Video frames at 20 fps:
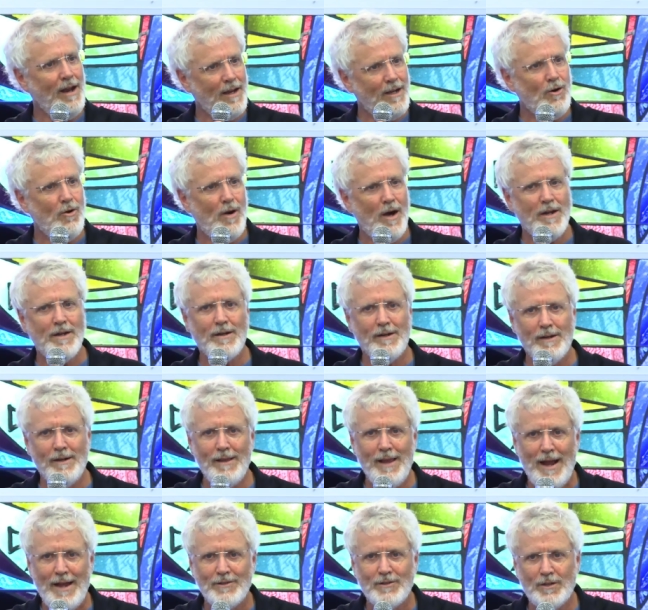I go on an
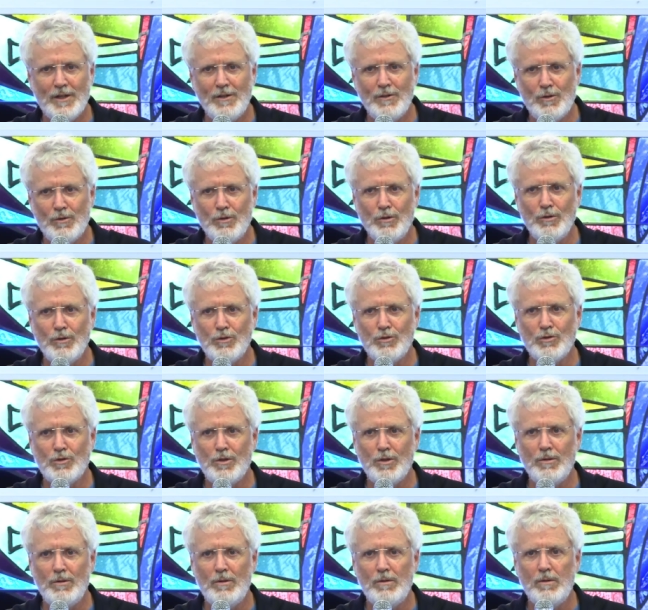Alaskan cruise
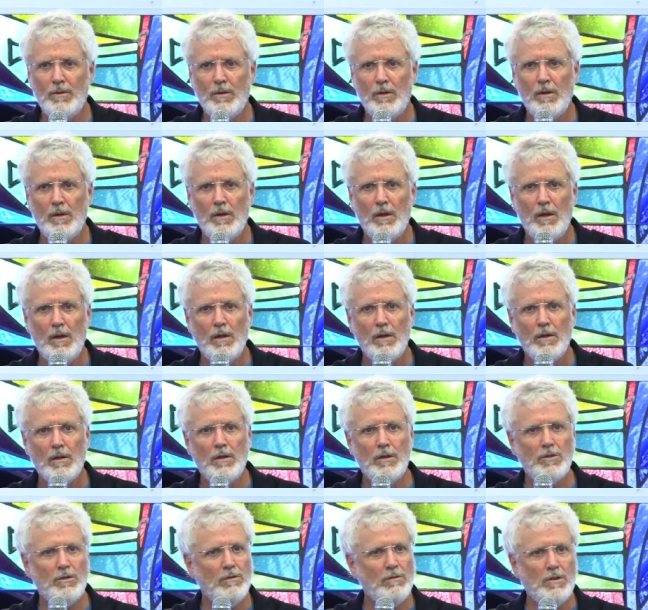too?
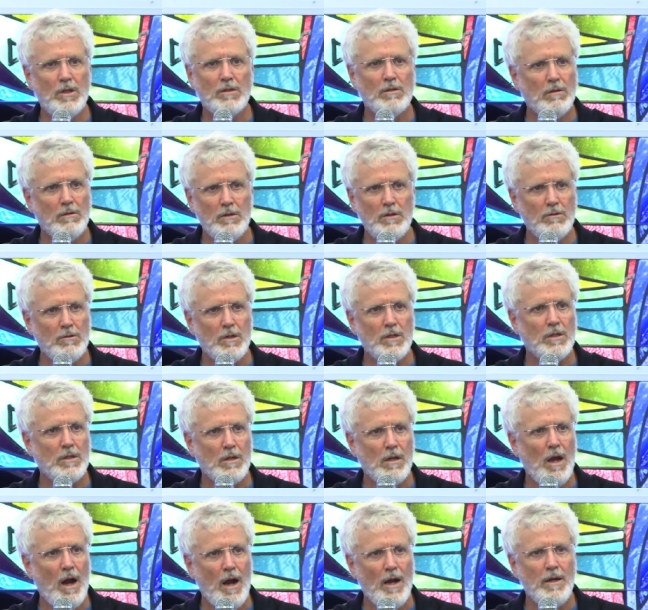Because you're just, you're
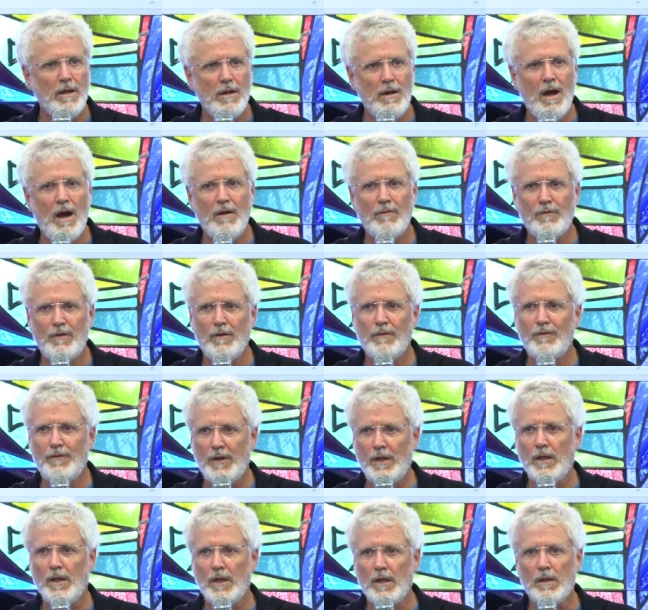just kind of not
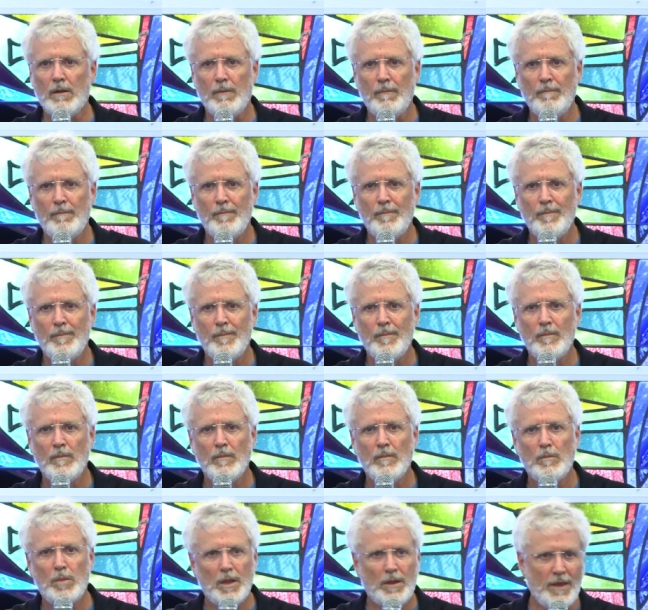fulfilling.
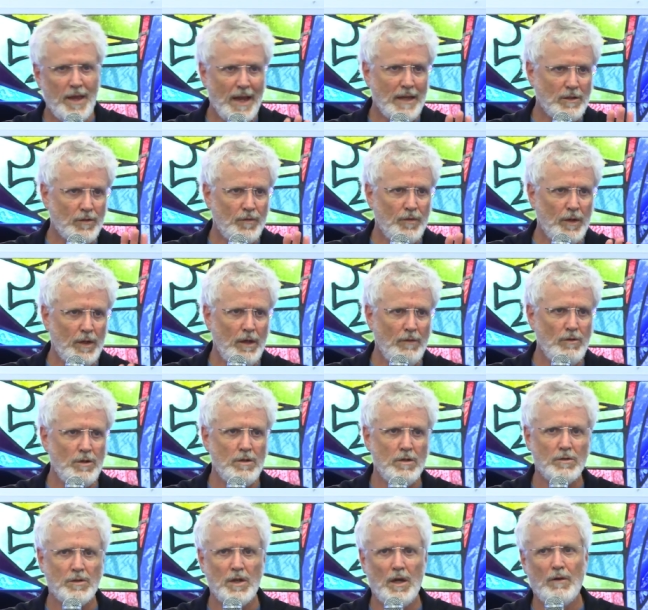But thanks for
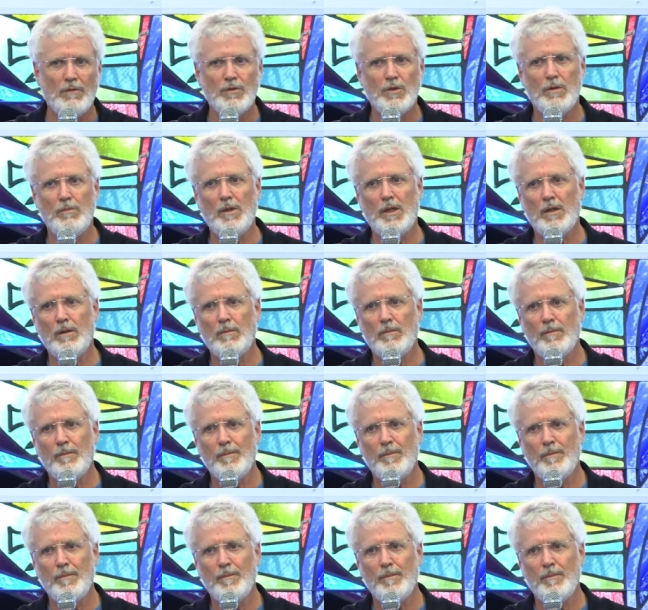giving yourself to me.